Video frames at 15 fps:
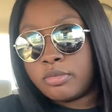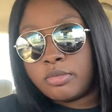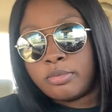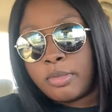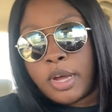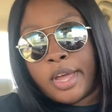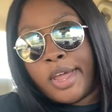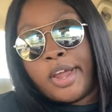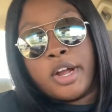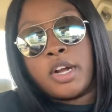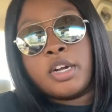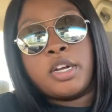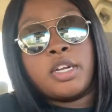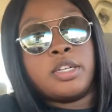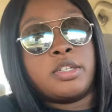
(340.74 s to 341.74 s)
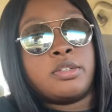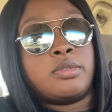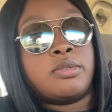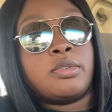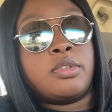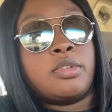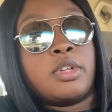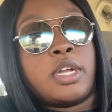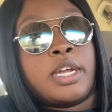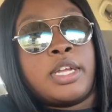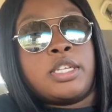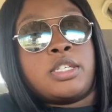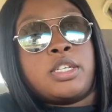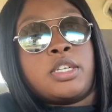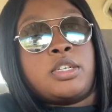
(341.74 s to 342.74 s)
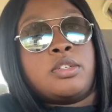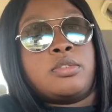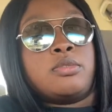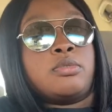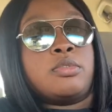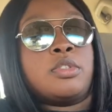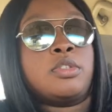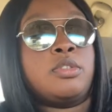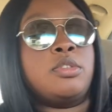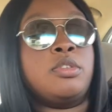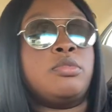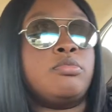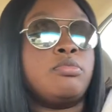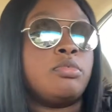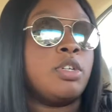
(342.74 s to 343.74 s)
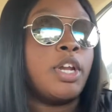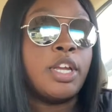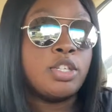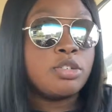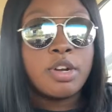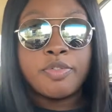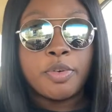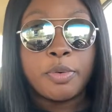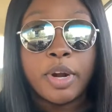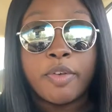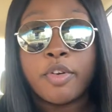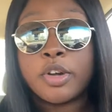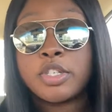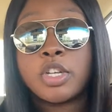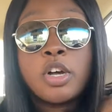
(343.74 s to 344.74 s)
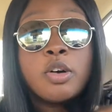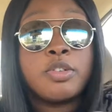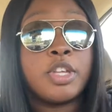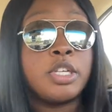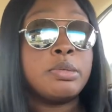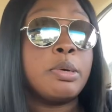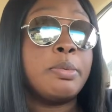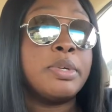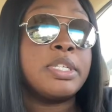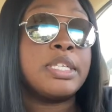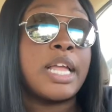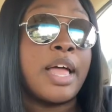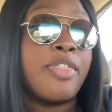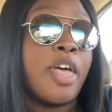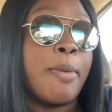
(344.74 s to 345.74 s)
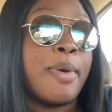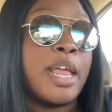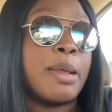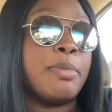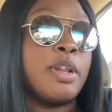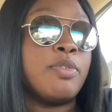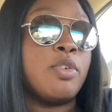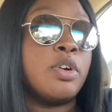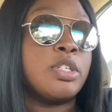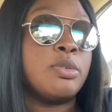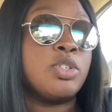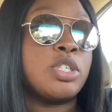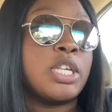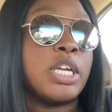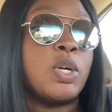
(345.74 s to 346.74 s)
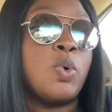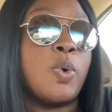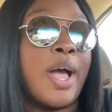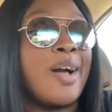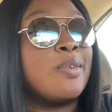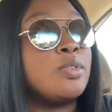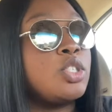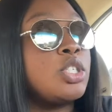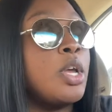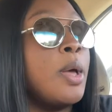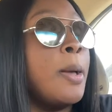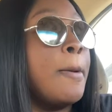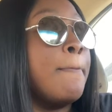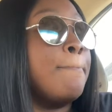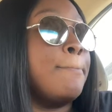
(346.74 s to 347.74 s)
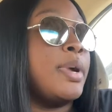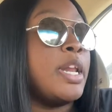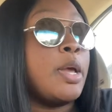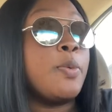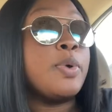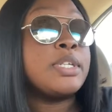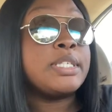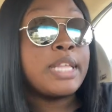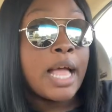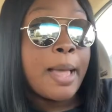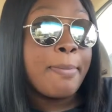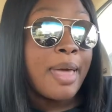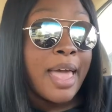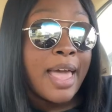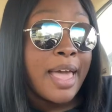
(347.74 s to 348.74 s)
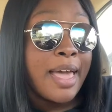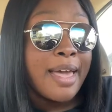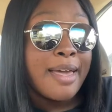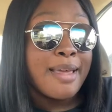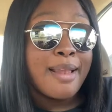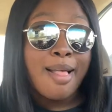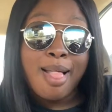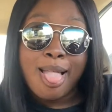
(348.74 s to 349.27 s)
my hair and, I guess, like, the nature of it, whatever. So this one was not that bad. I mean, of course, it was just like, ooh, ouch. But it was not bad.